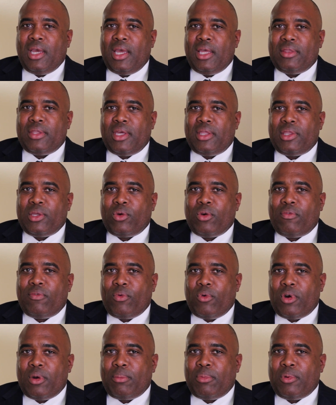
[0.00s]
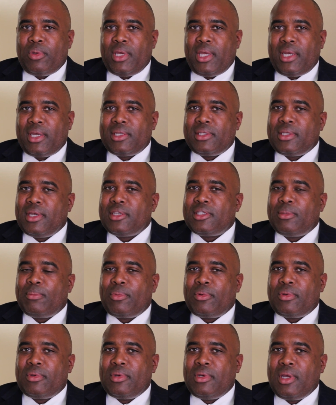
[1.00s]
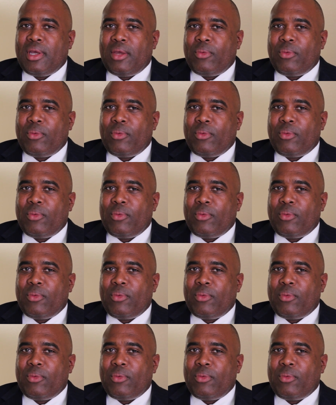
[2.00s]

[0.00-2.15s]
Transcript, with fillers: and that they're affordable and accessible.